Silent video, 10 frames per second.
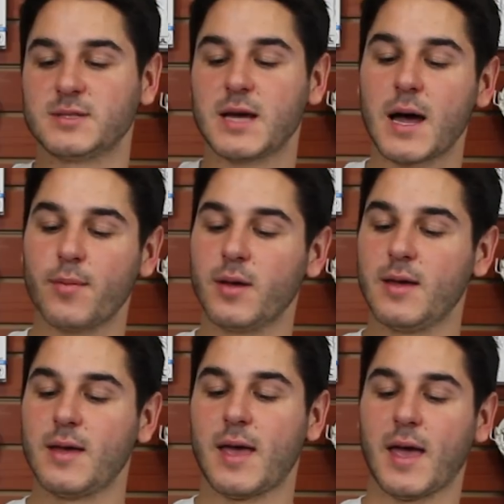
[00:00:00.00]
top
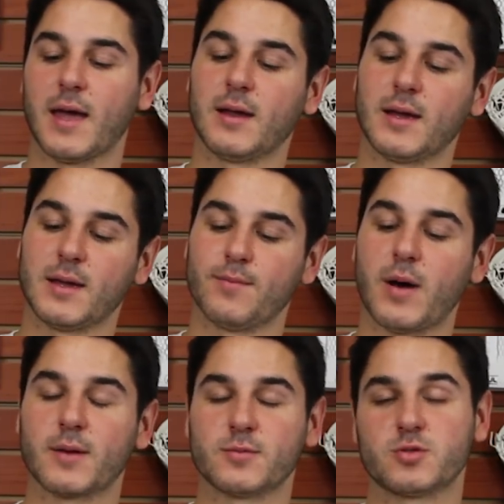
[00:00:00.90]
and a
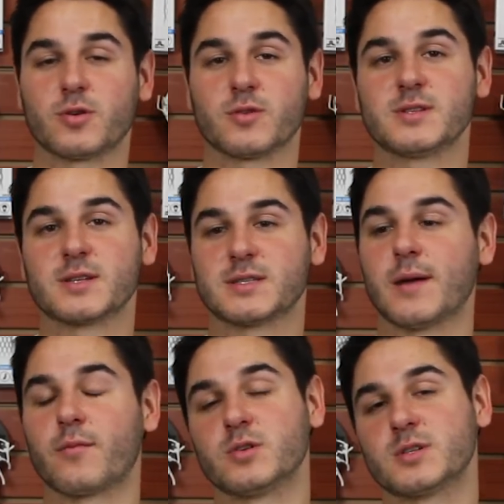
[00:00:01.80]
bottom string on the 6
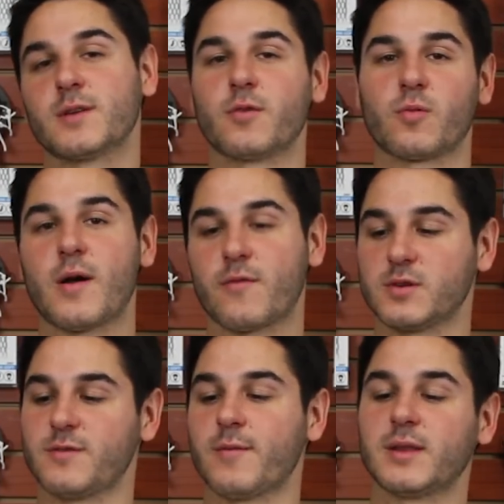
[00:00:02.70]
diamond row, just to give you a
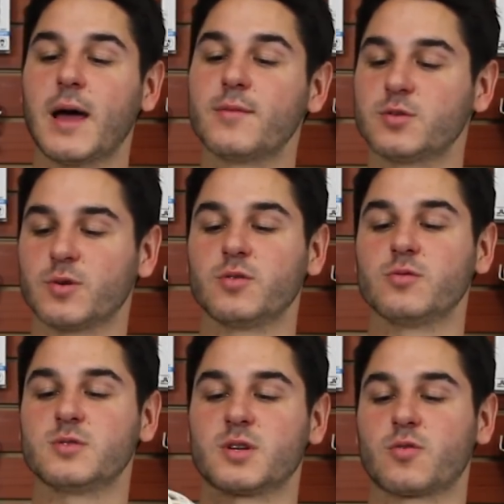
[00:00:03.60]
reference of how many diamonds you want to
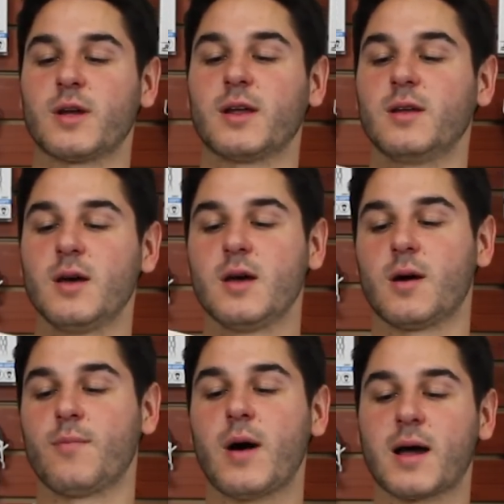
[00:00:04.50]
use to create
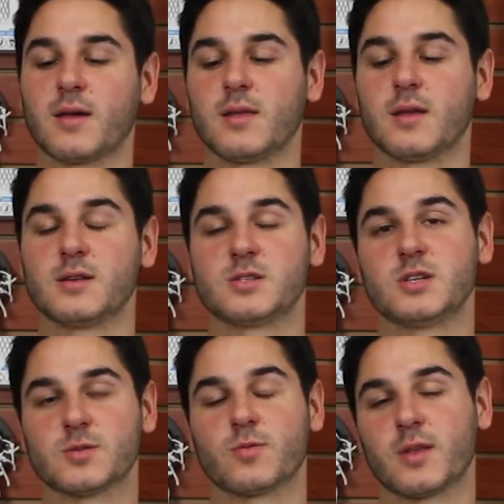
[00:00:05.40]
a pocket that is
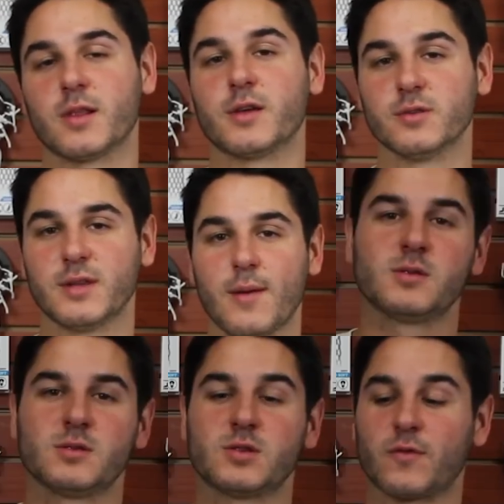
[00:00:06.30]
just within legal
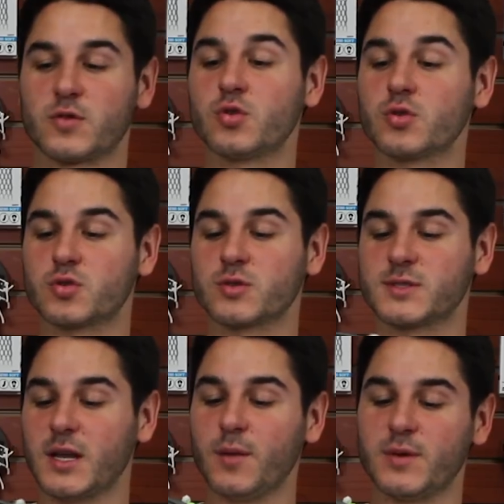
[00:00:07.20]
depth. So for shooting string
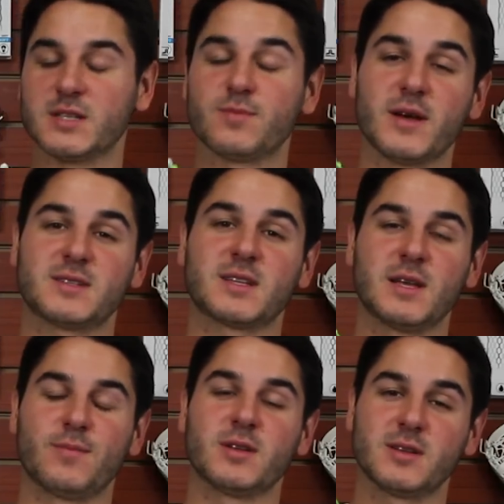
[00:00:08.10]
setup, it's best to
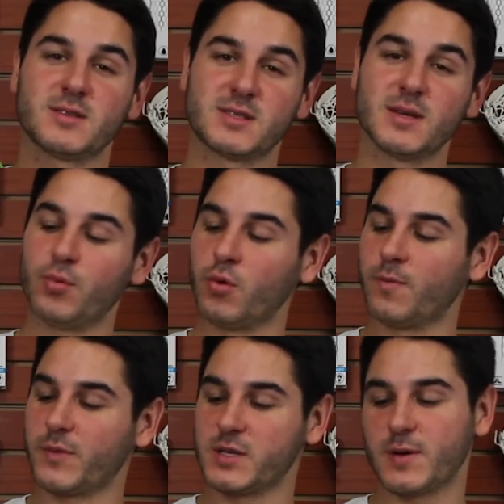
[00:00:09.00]
keep it
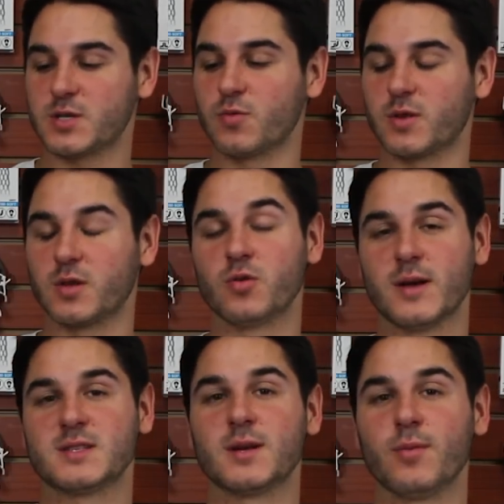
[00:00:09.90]
simple, especially with the new
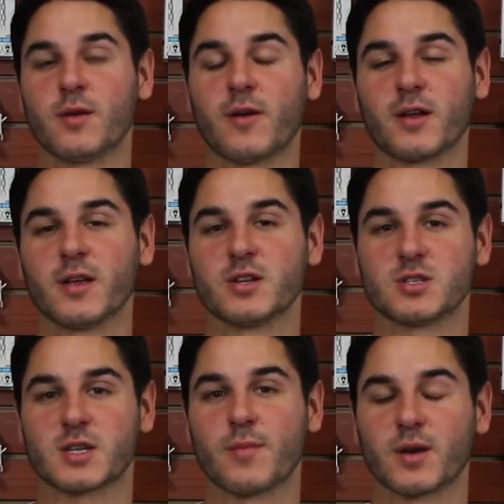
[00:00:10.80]
NCAA
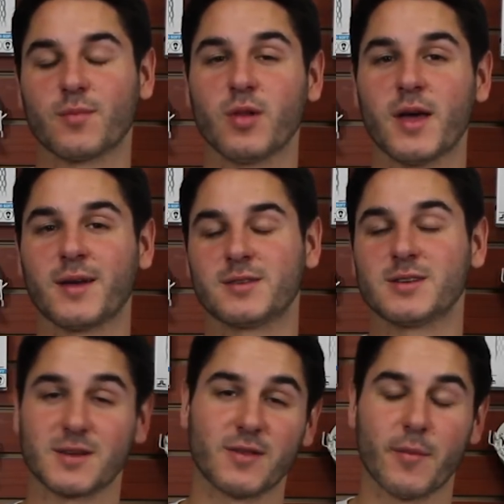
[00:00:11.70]
regulations coming to play. It
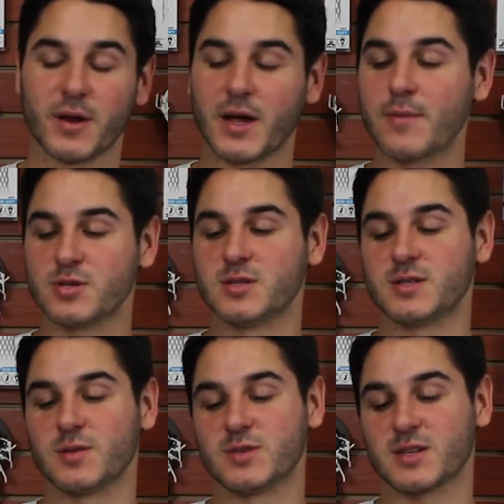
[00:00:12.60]
doesn't give you that many
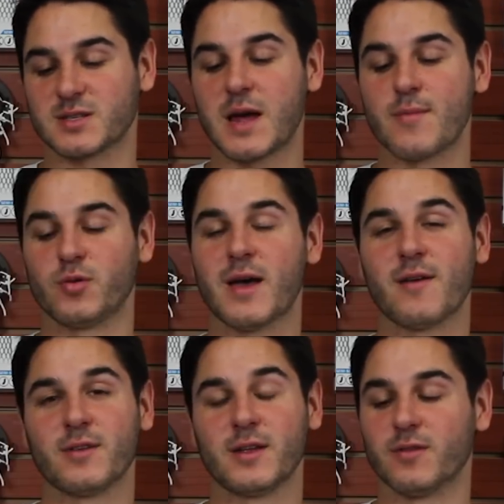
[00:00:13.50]
options, and with 6 diamond you
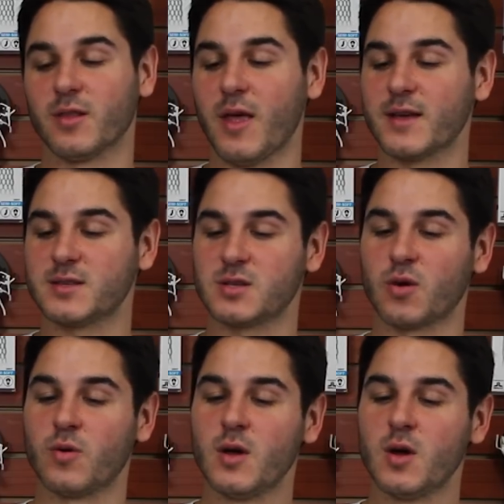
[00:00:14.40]
have even less.
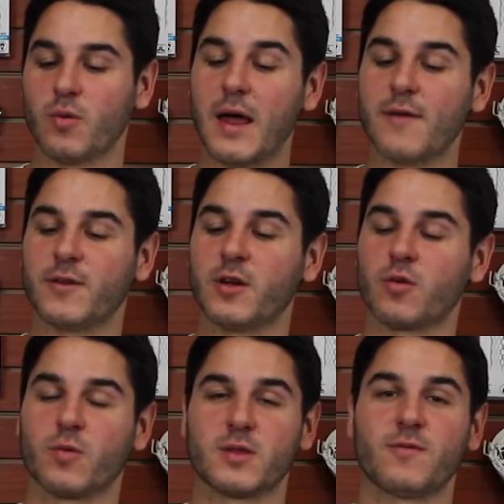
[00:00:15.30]
So what I have
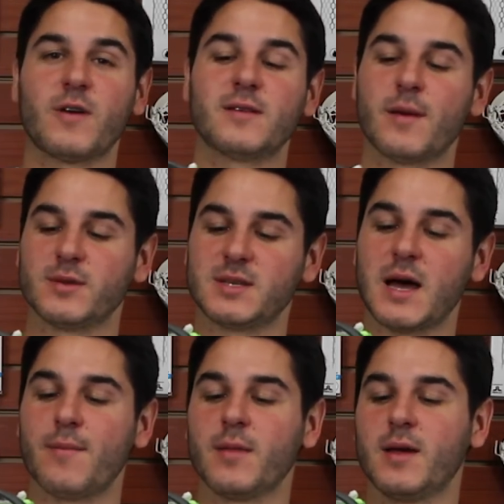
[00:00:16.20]
here with the 5 diamond
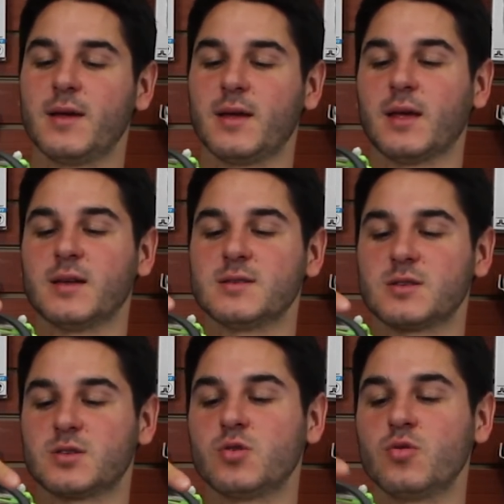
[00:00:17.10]
top is
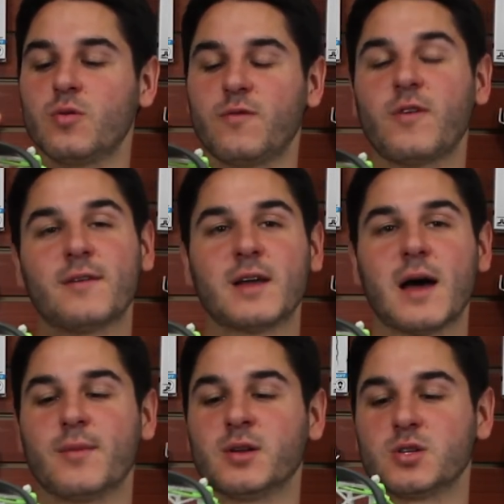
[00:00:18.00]
2 5
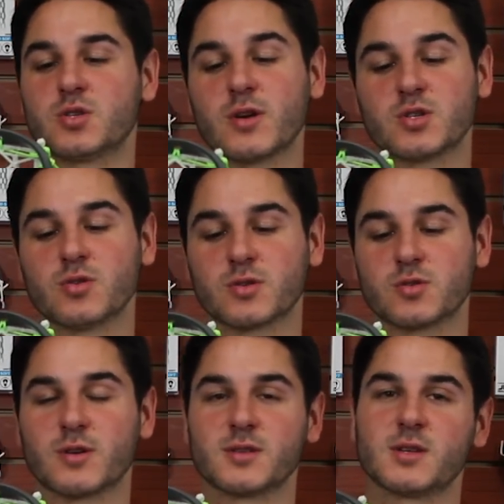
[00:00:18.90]
diamond straight shooting
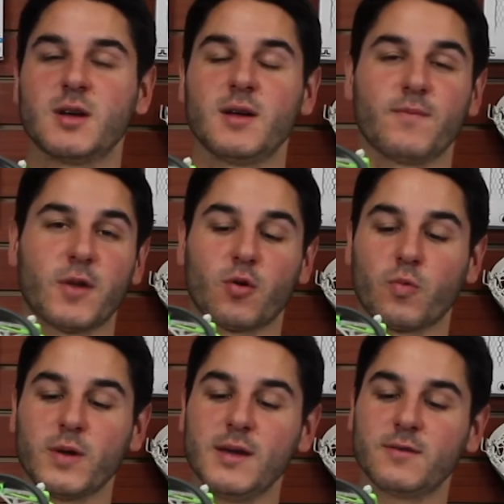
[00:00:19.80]
strings that are
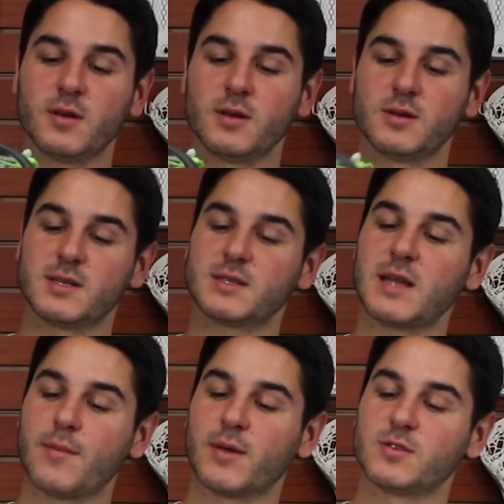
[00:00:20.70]
weaved. 6
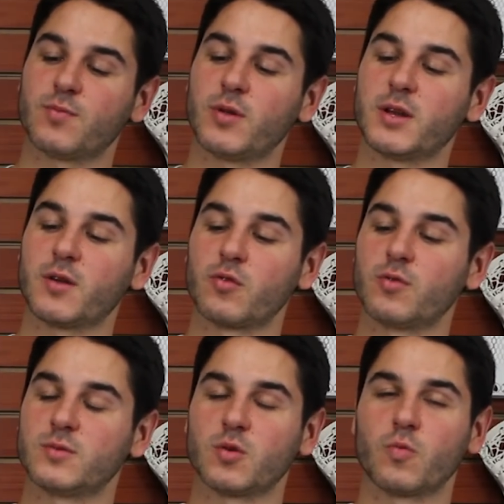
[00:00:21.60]
diamond gives you plenty of
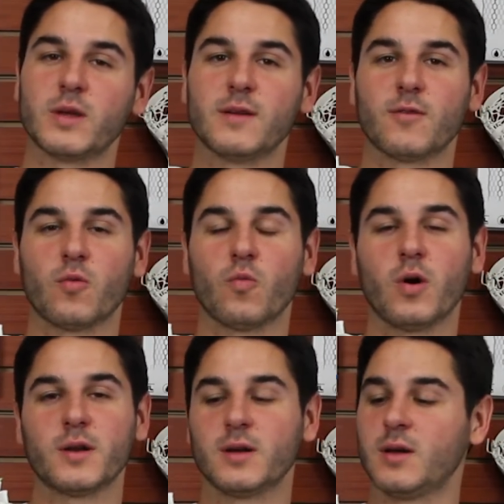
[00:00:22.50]
room to weave
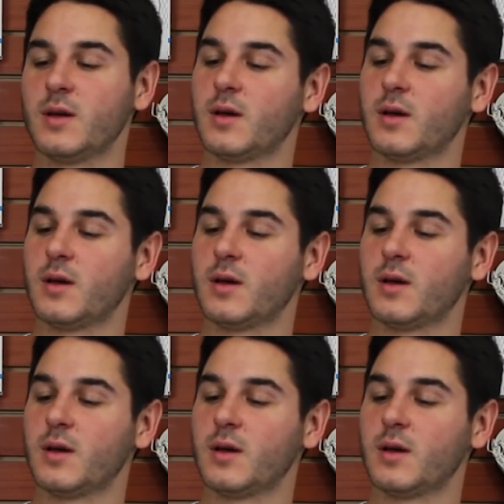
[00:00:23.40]
one,